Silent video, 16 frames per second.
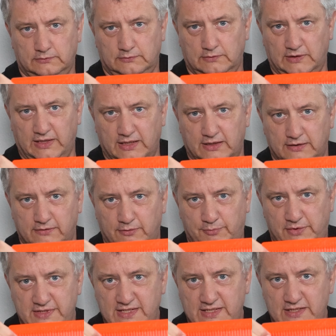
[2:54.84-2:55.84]
Again, there are
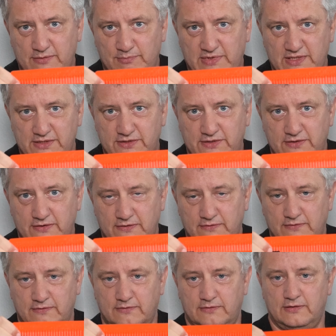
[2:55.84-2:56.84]
printed numbers.
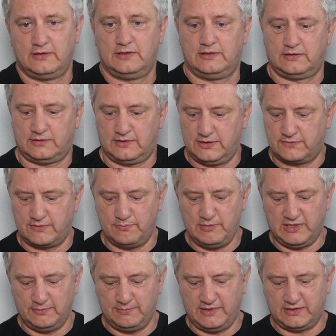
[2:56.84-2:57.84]
These are in
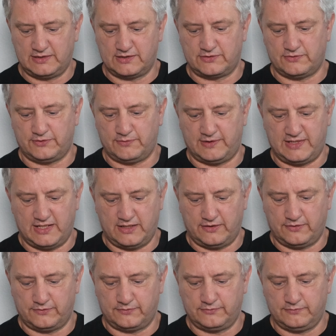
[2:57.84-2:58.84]
millimeters all the way
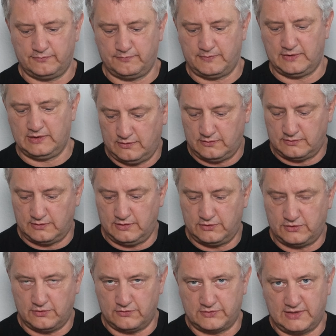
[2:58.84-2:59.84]
down. So this
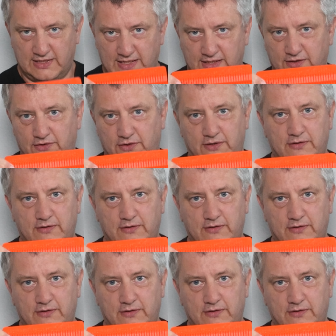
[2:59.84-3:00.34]
shows the length.